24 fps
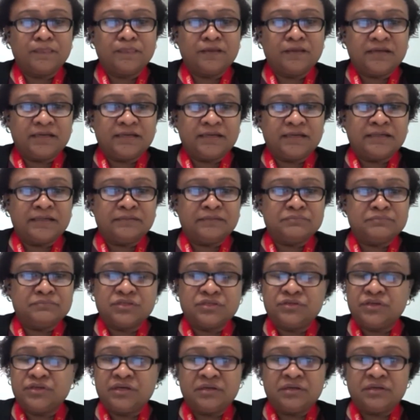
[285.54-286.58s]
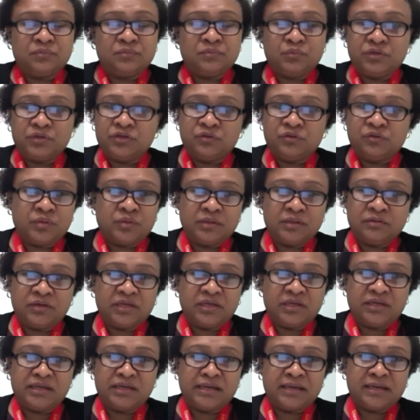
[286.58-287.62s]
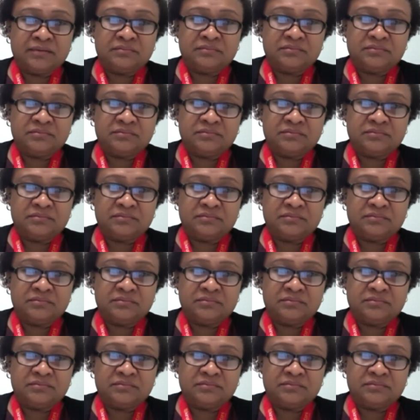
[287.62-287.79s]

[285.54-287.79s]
So yeah, we were looking at